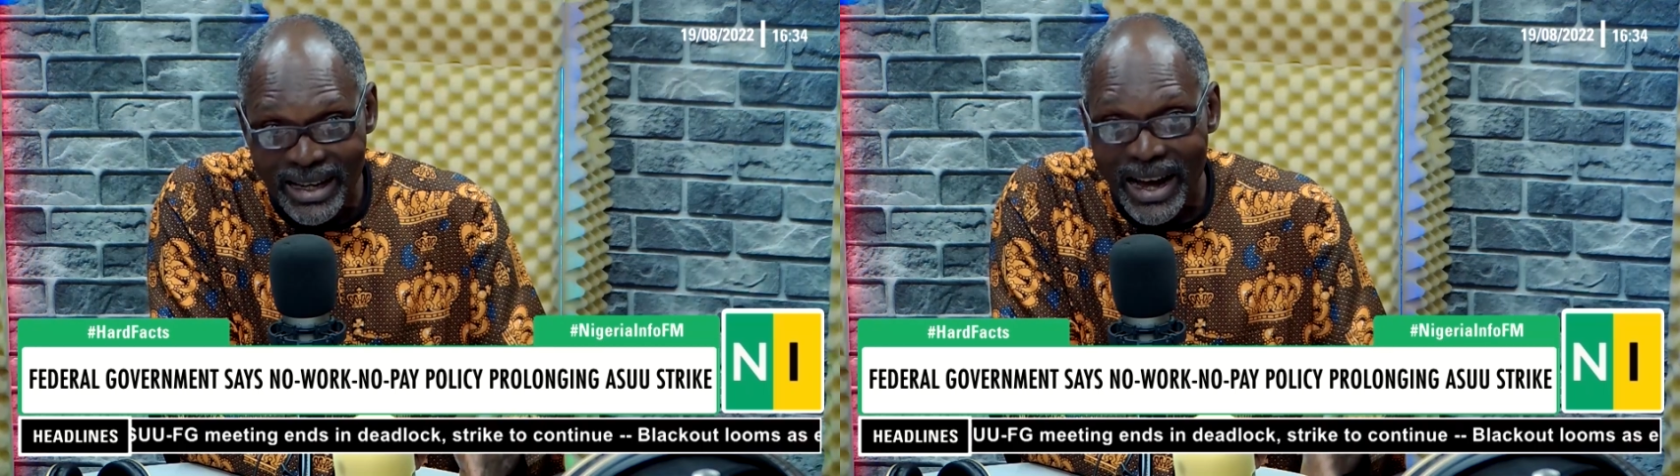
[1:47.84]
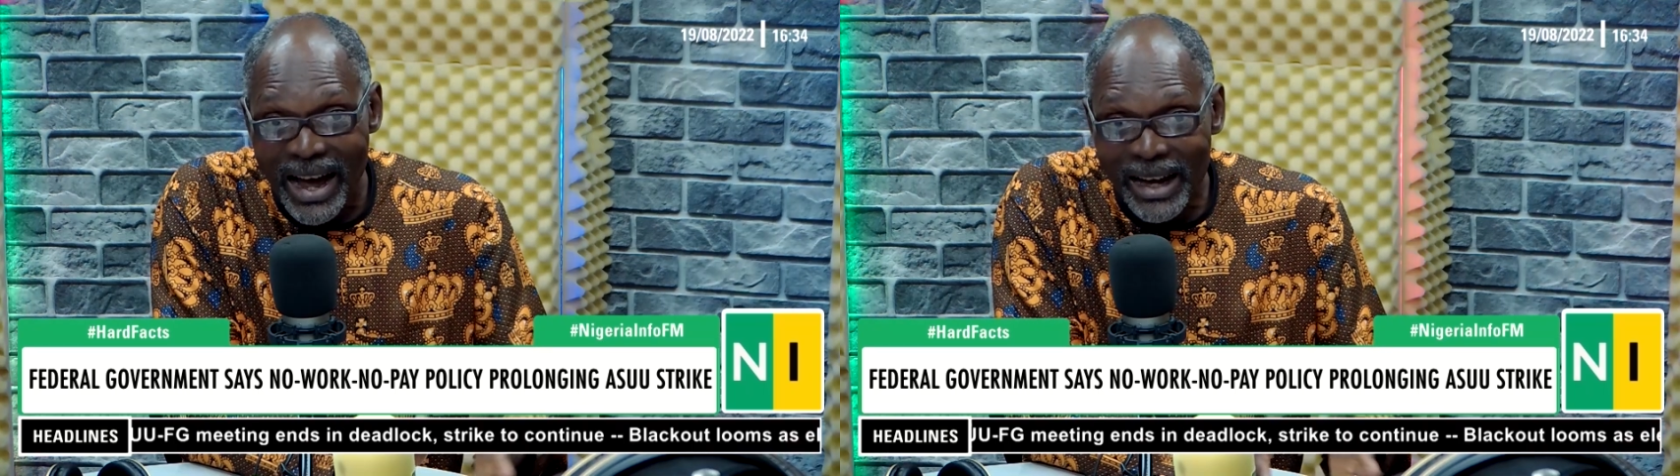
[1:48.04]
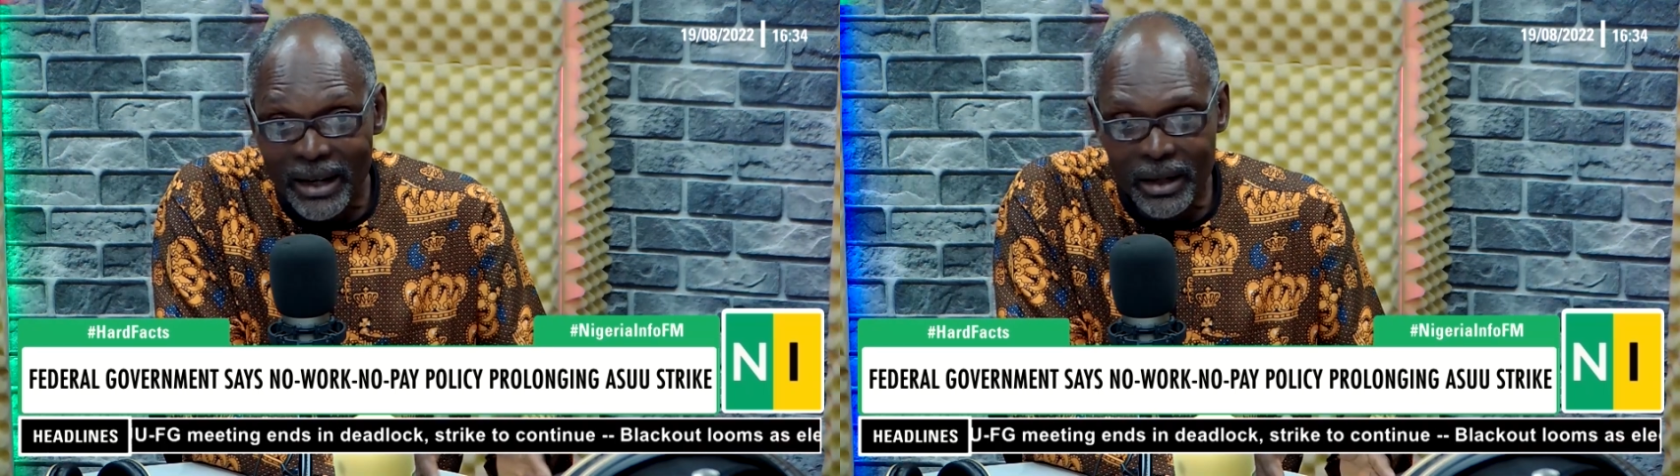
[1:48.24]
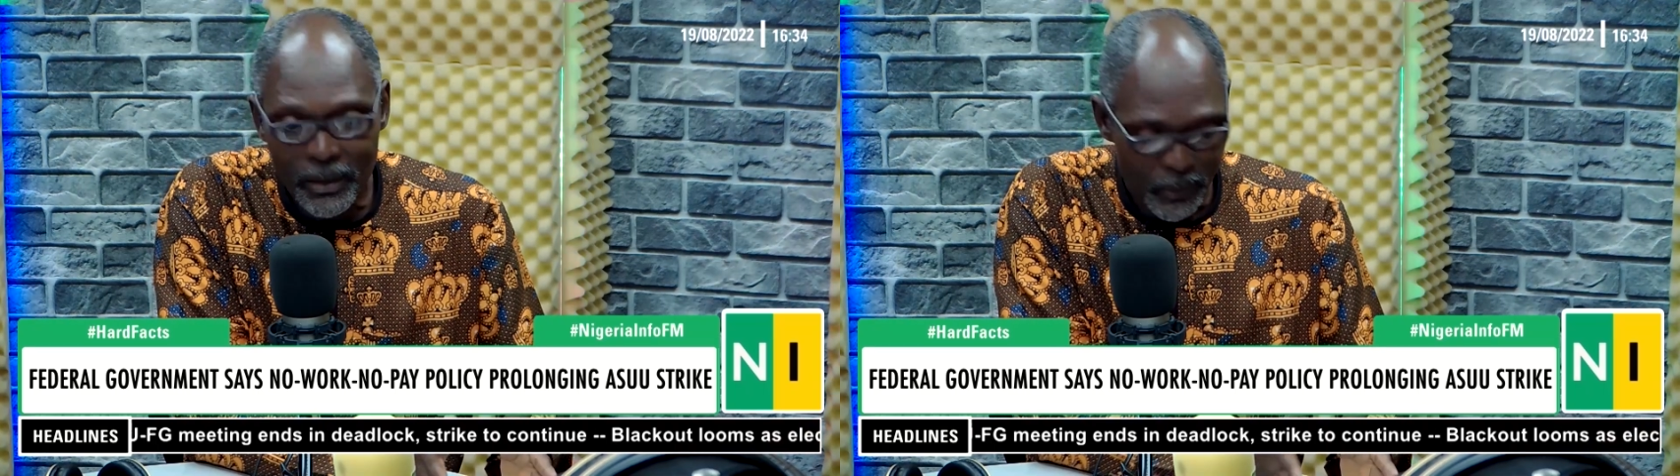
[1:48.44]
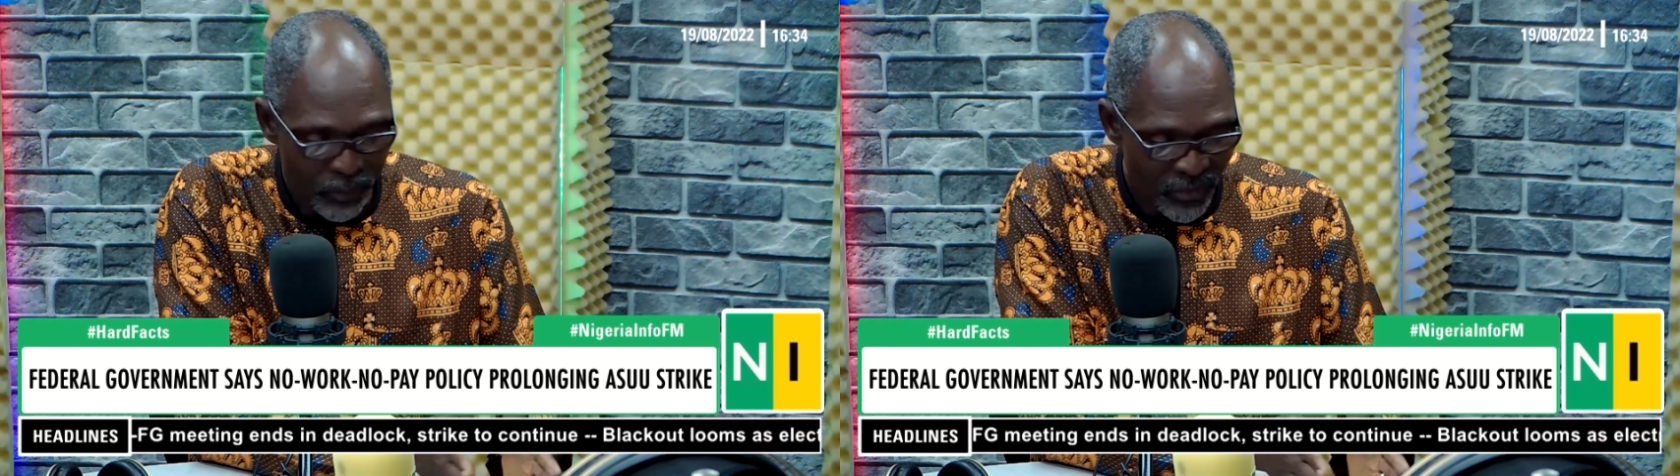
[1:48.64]
and
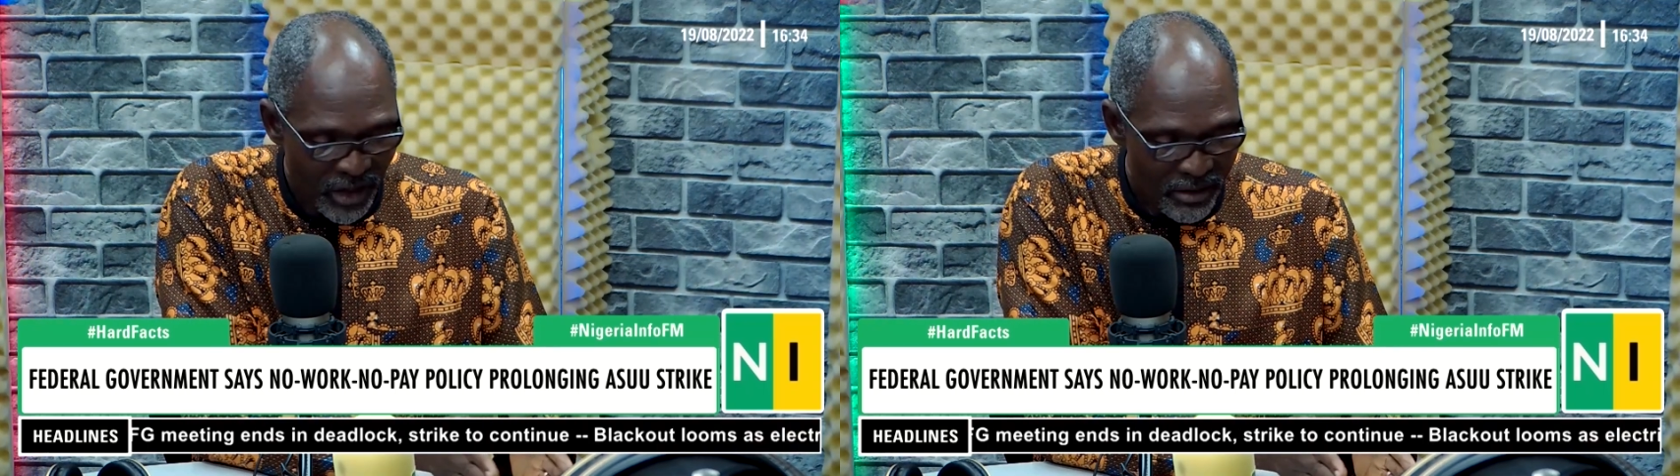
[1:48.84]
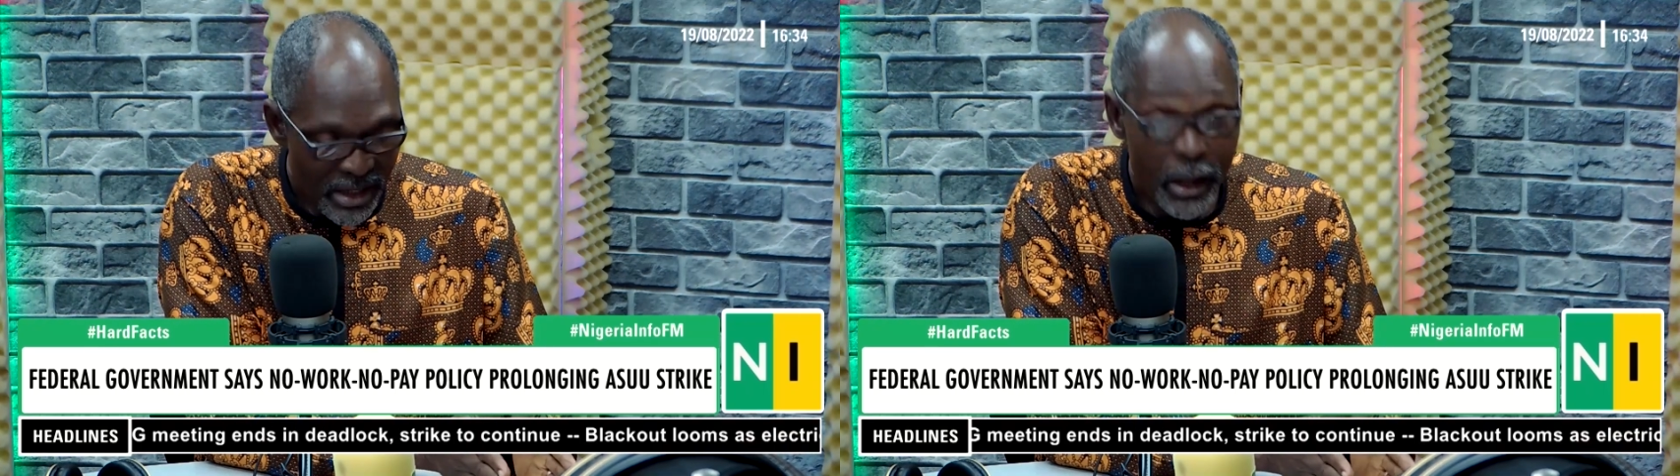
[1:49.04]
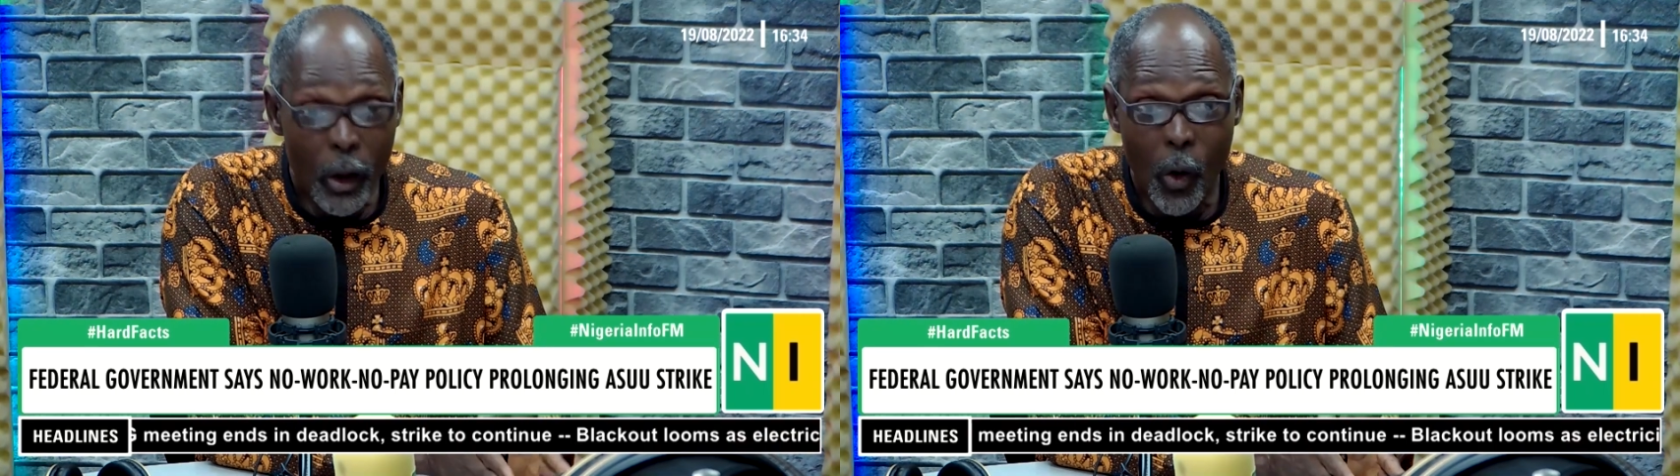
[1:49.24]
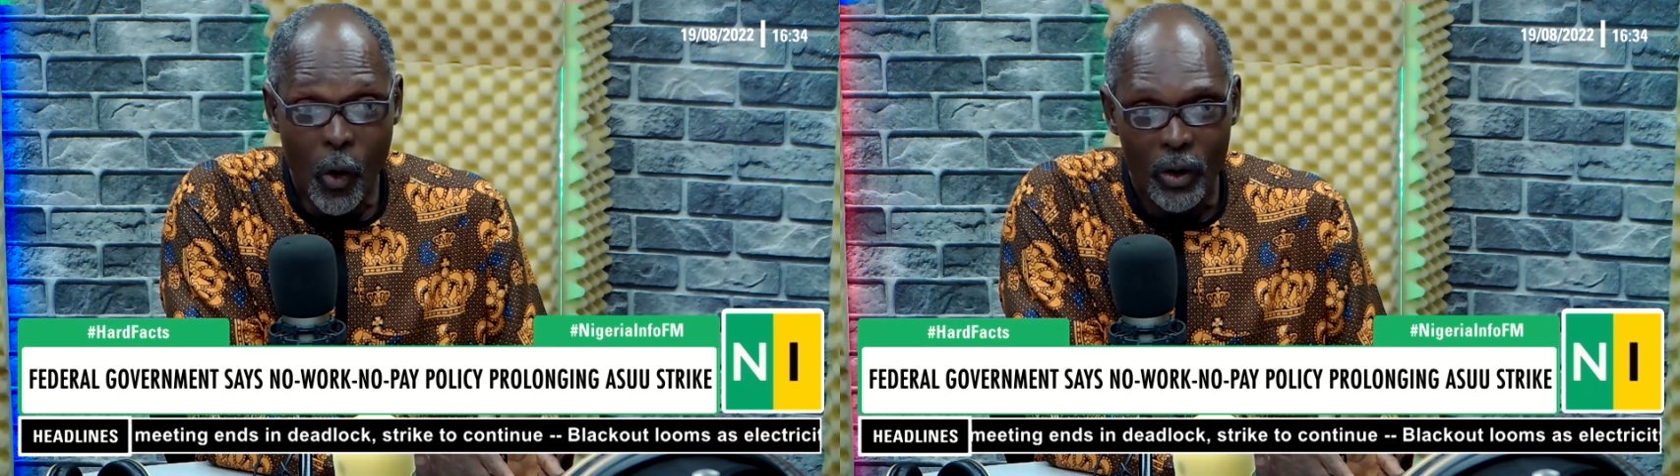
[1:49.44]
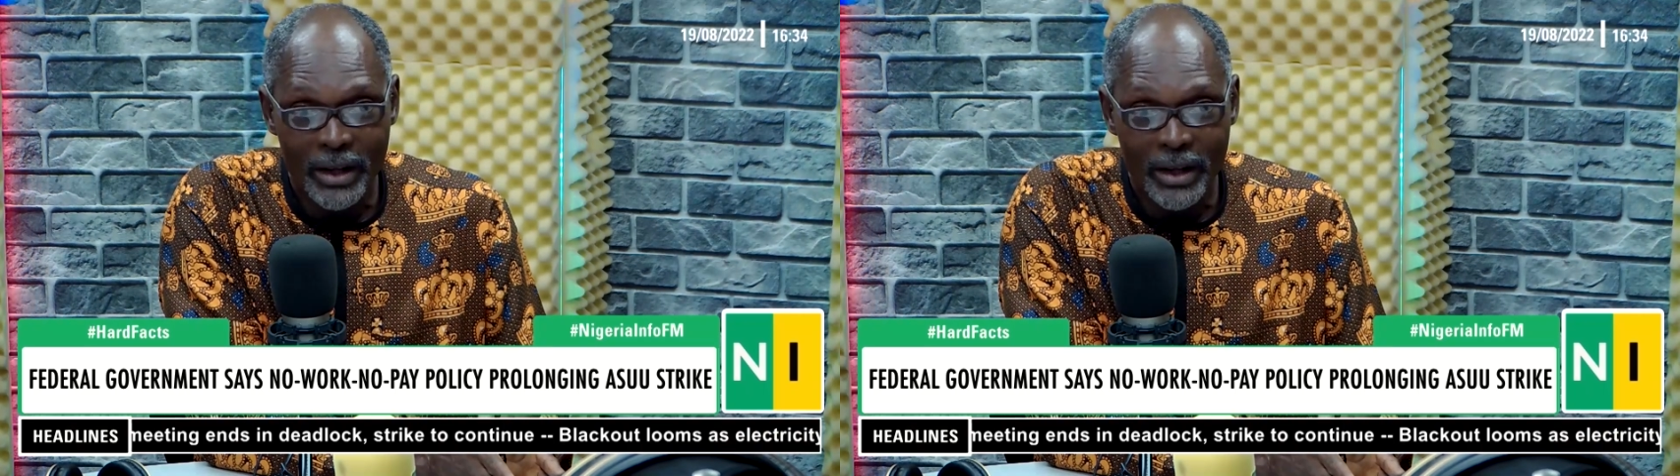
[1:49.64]
the law,